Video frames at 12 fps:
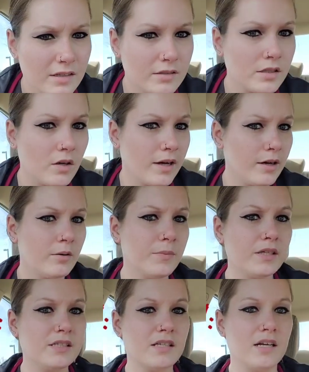so I
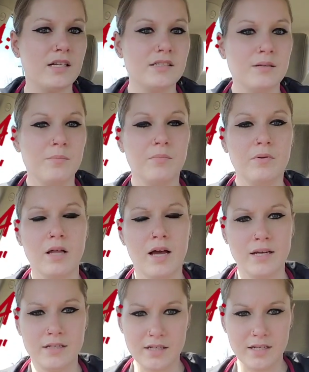hope the sun isn't
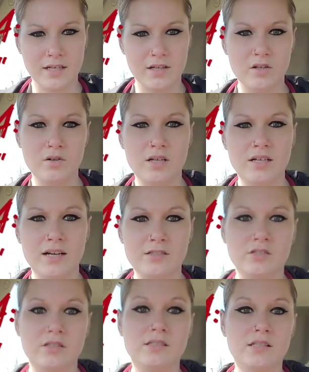blinding and you can
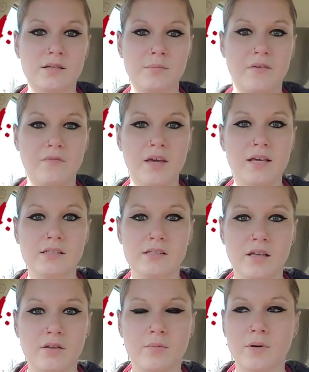actually see my face.
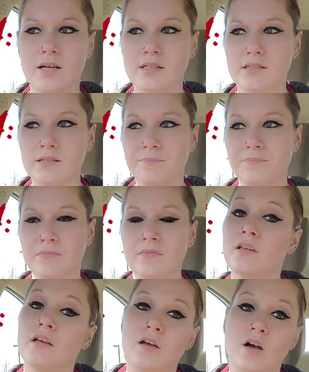Otherwise,
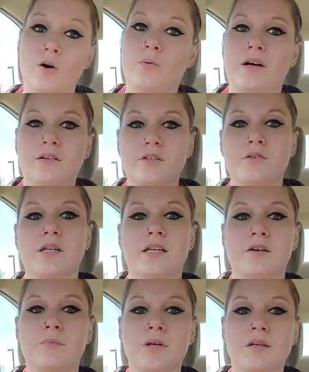oh well, you can
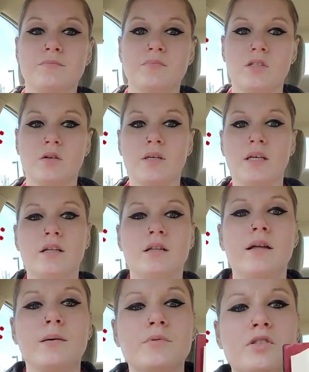hear me. So
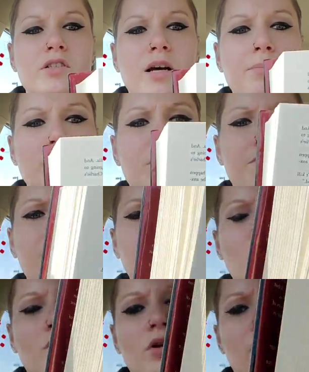Eclipse chapter
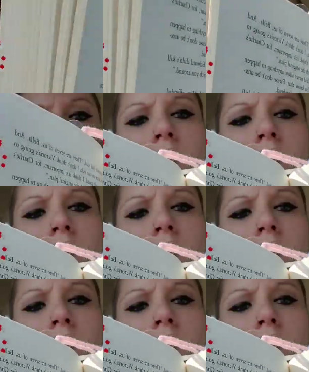4,